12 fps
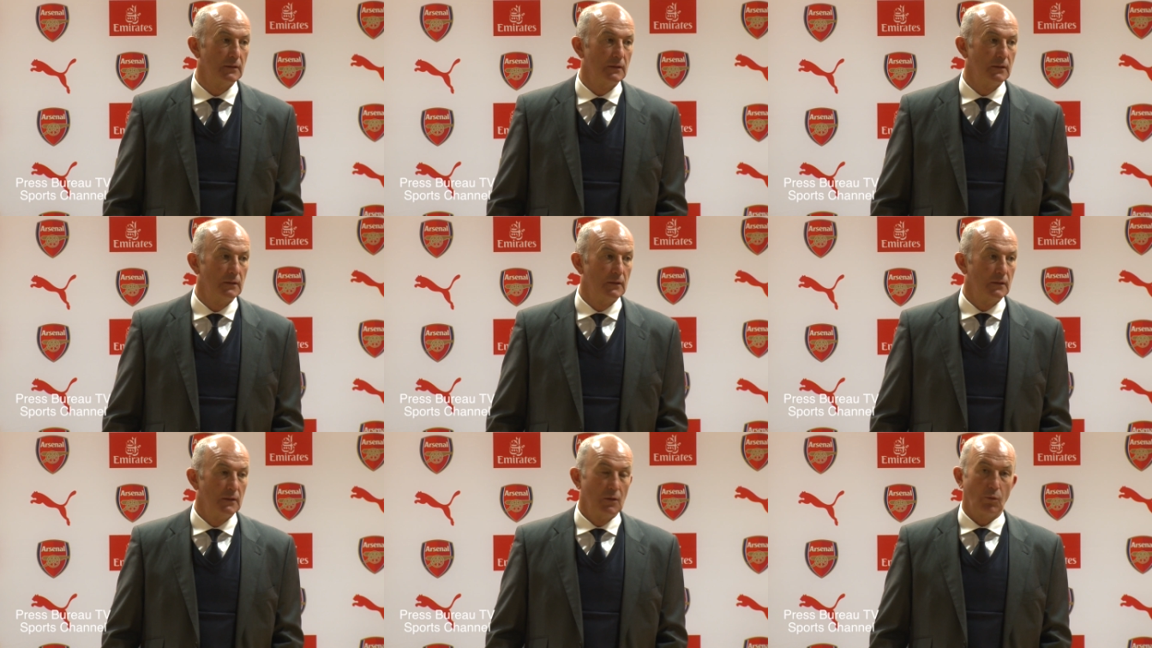
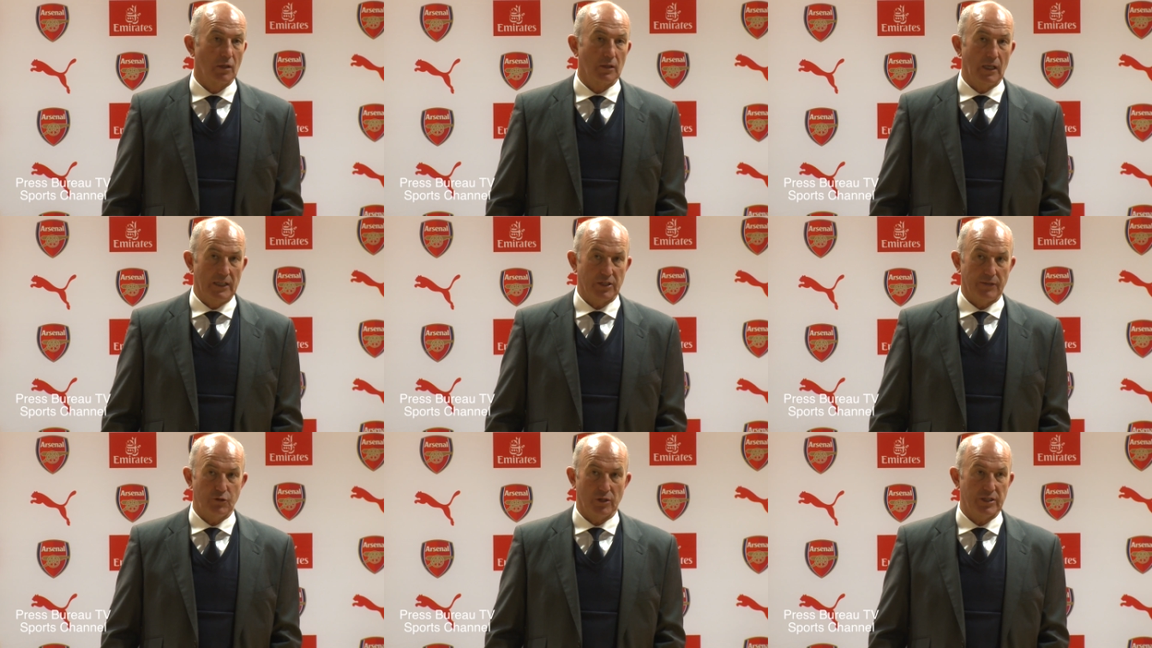Giroud. Well,
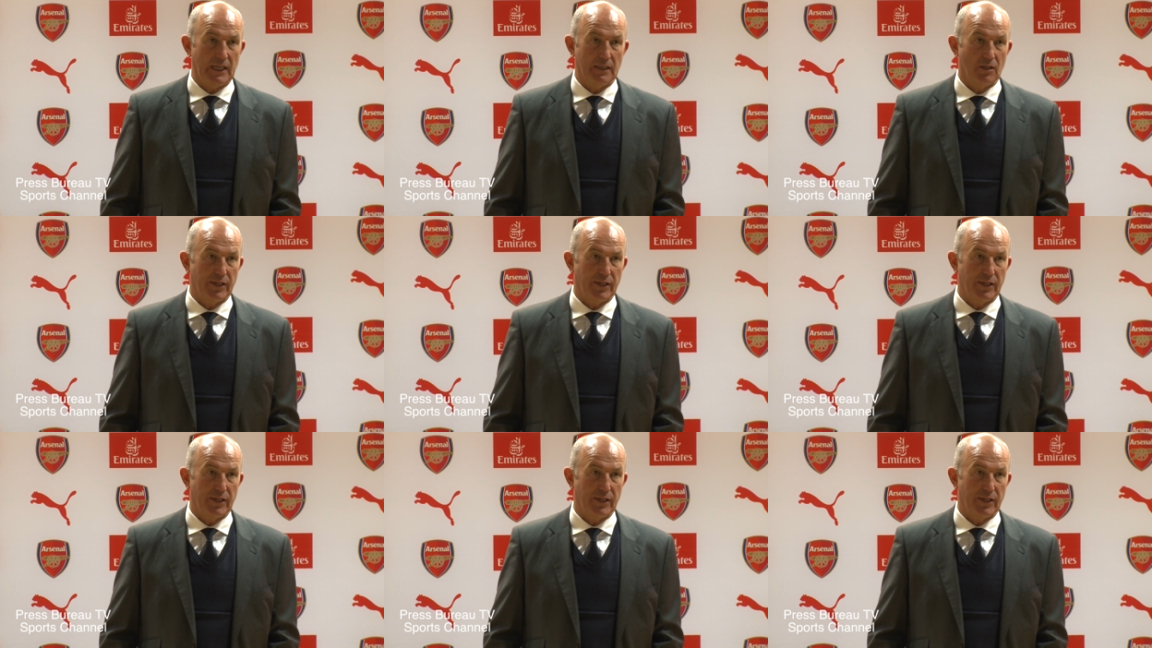as I've just said,